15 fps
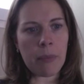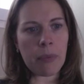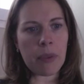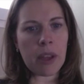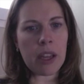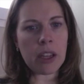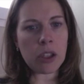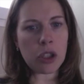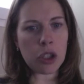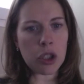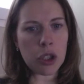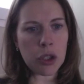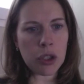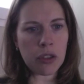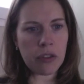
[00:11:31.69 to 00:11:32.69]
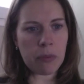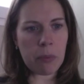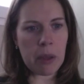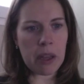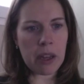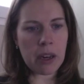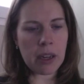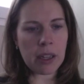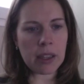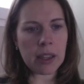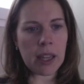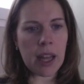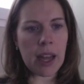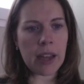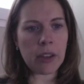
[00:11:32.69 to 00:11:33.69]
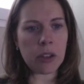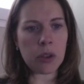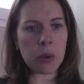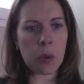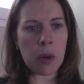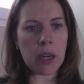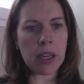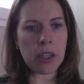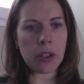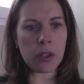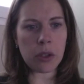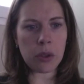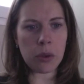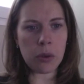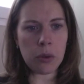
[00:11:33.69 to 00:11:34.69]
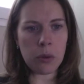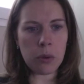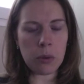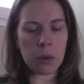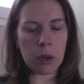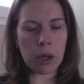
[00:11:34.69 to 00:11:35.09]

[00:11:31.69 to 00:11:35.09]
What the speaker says: It should have been line 22